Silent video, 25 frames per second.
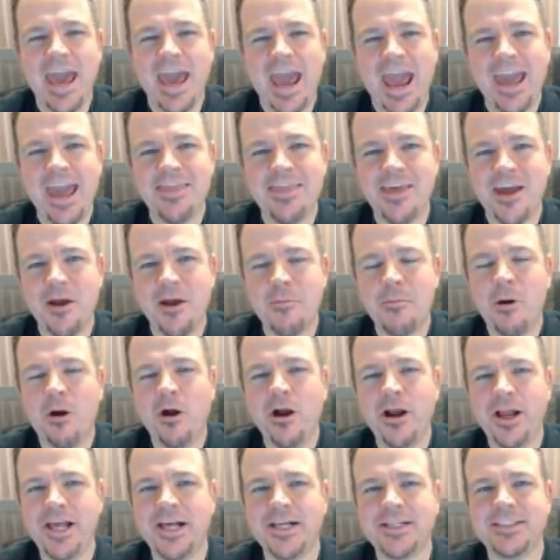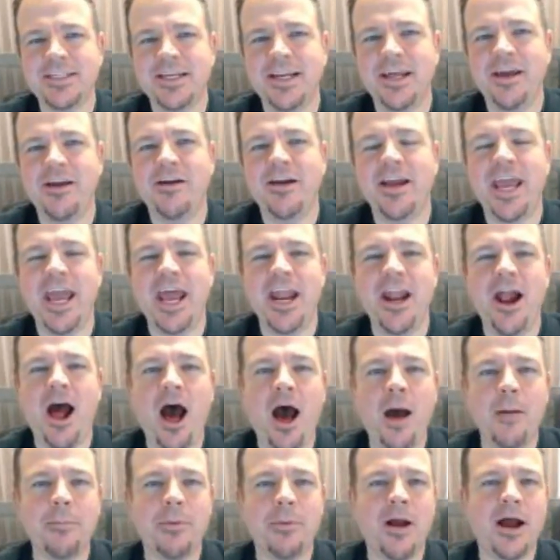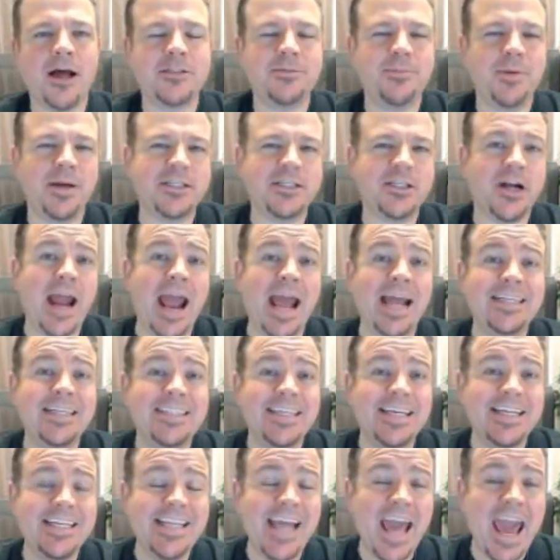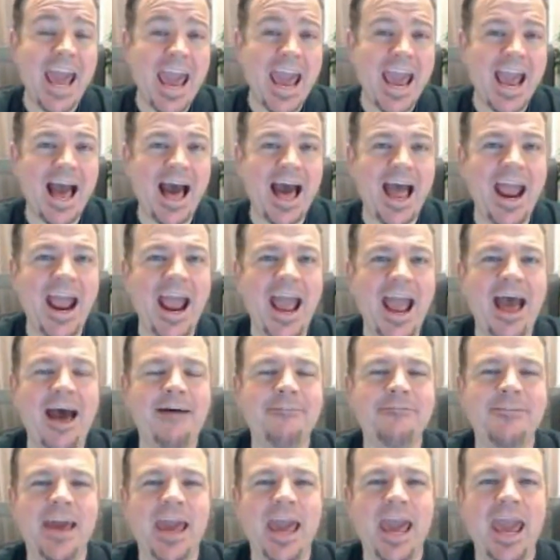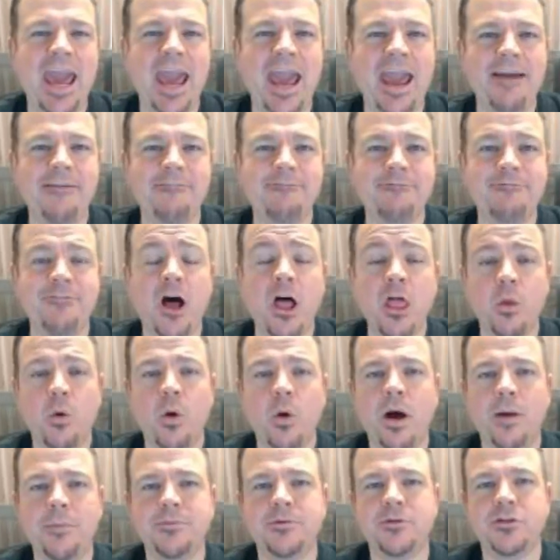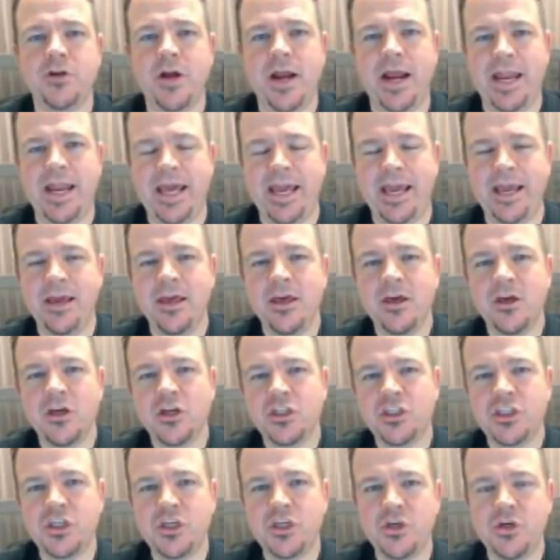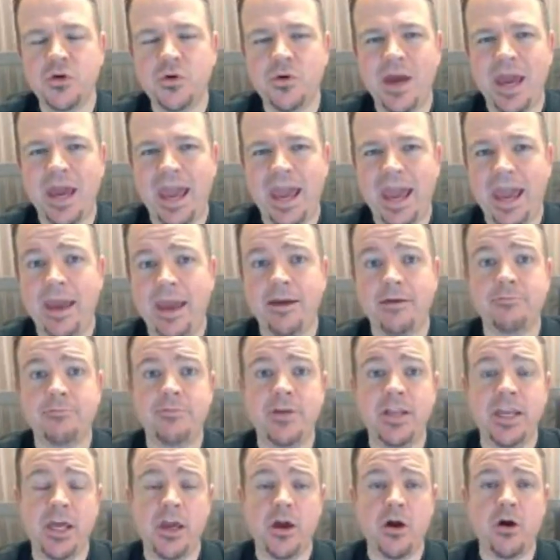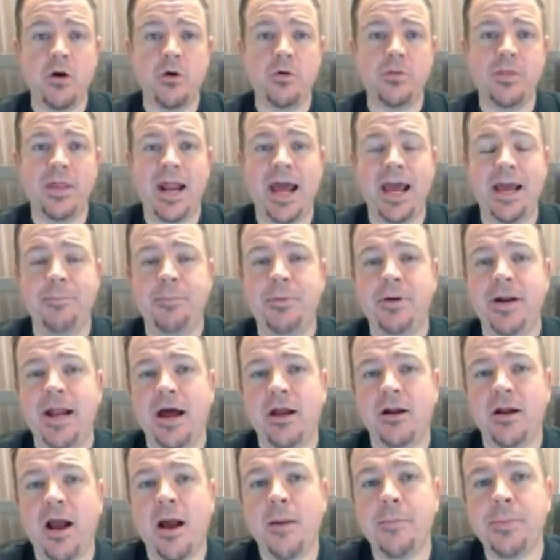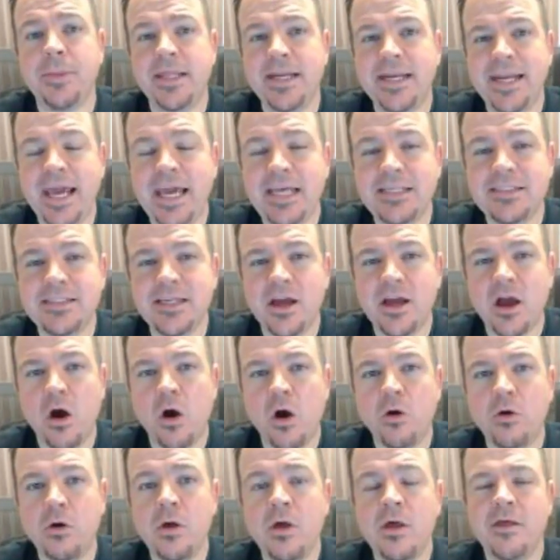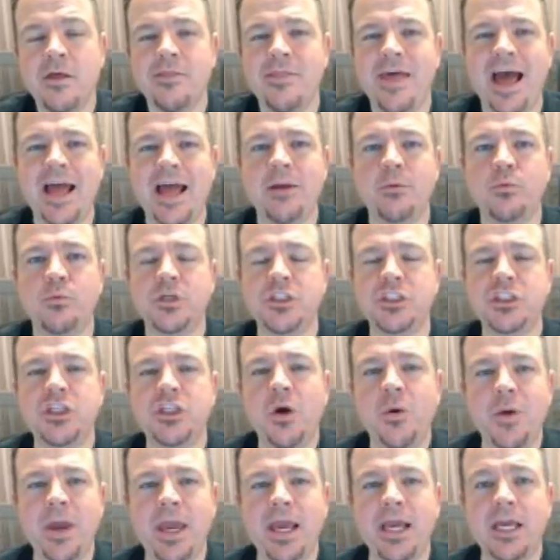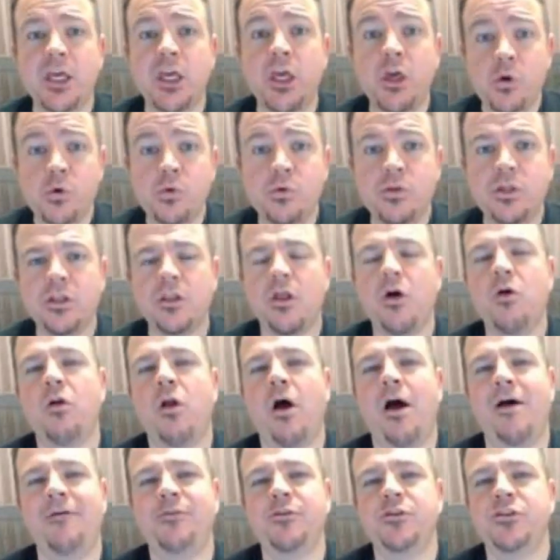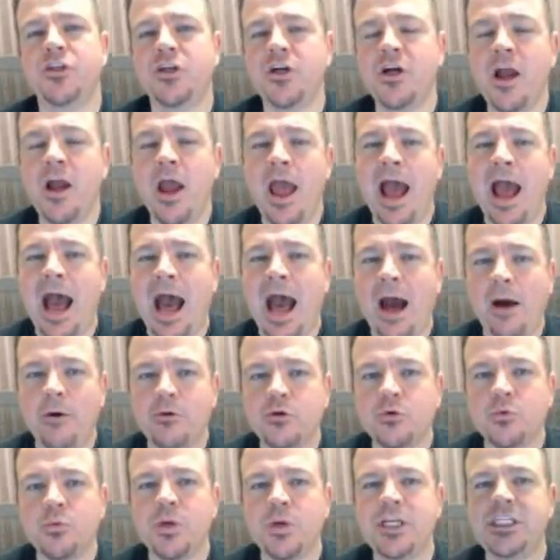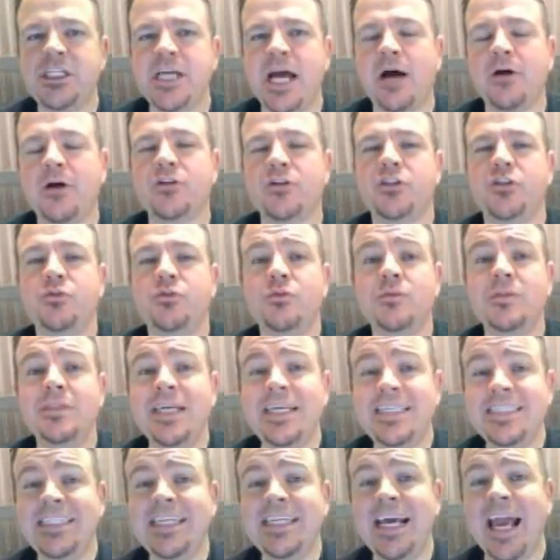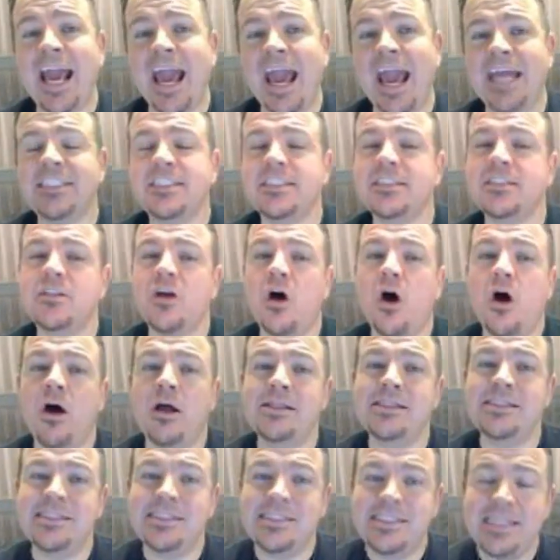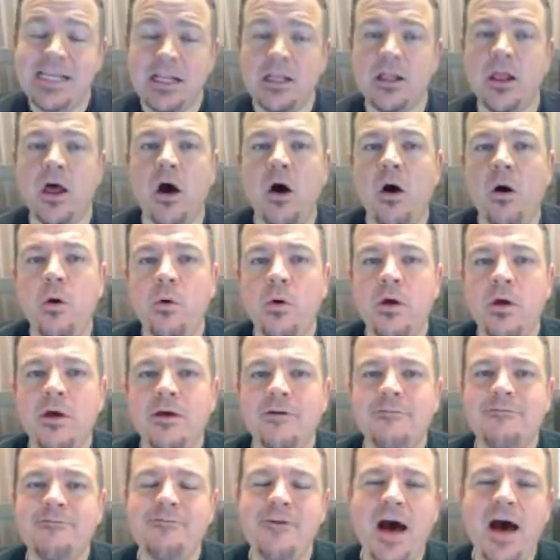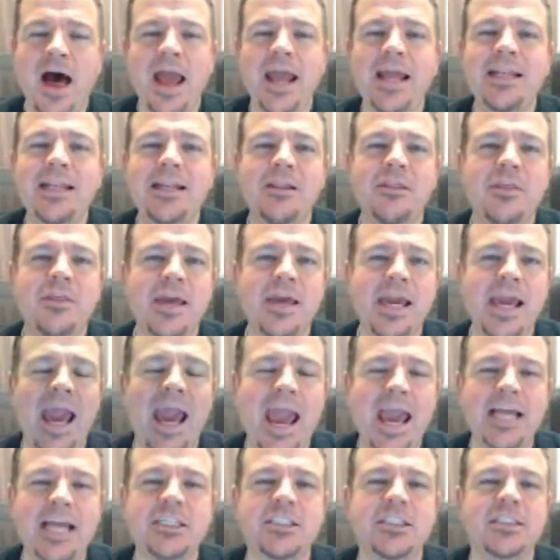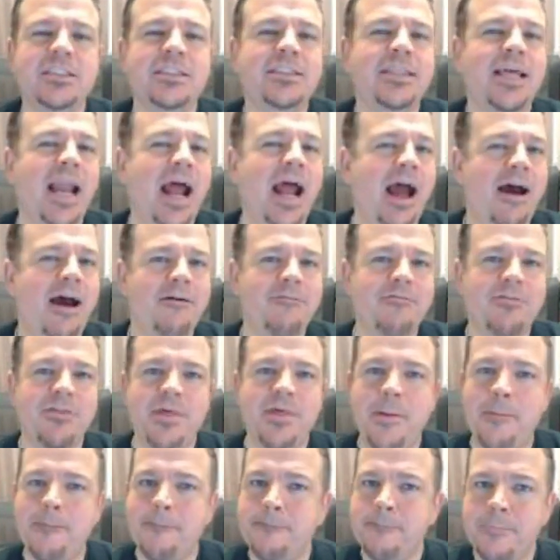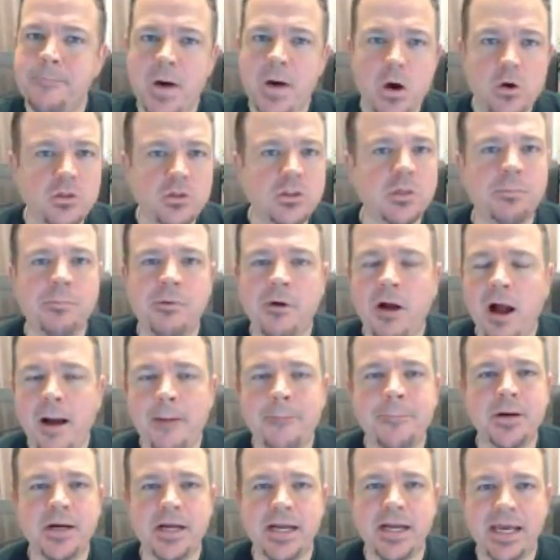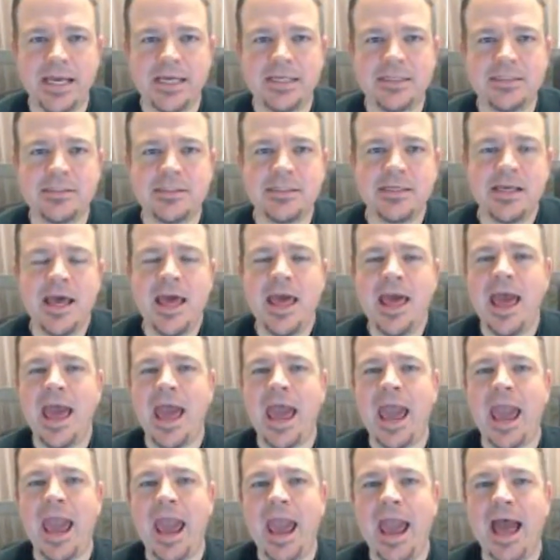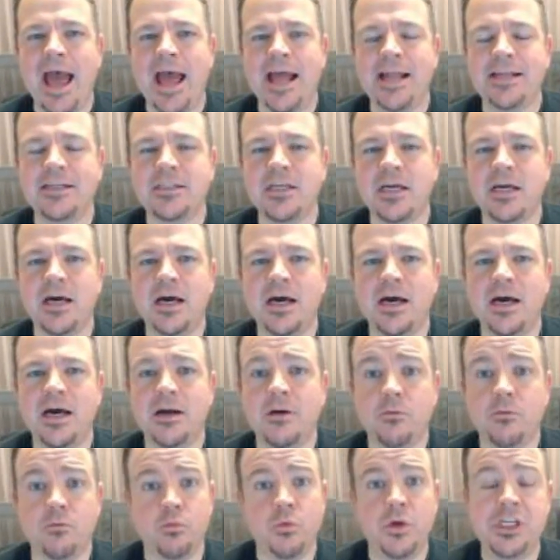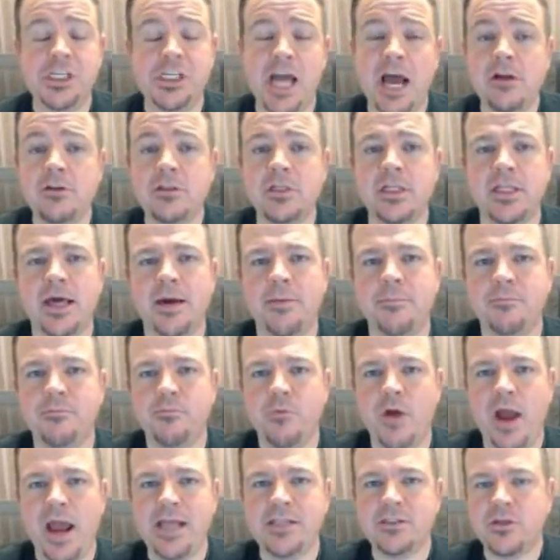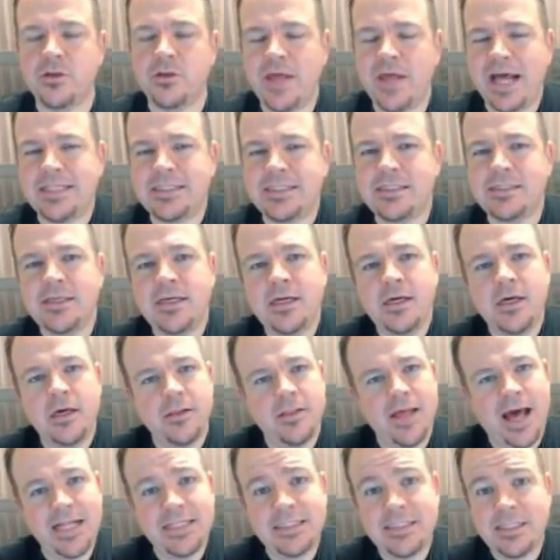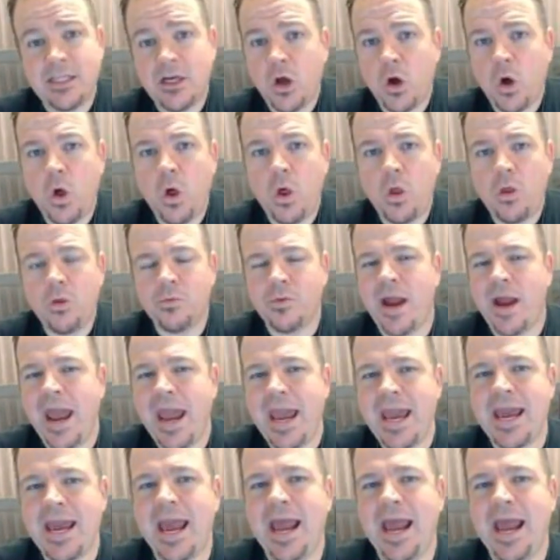Hey there, Mark Helton here again, Hot Prospector, and today I have a follow-up training to a video that I put out a couple of days ago that was showing you, the loan officer, how to reach out to listing agents on Zillow, find the agents that have the most properties, and uh, reach out to them, right? So that's that's the goal, right?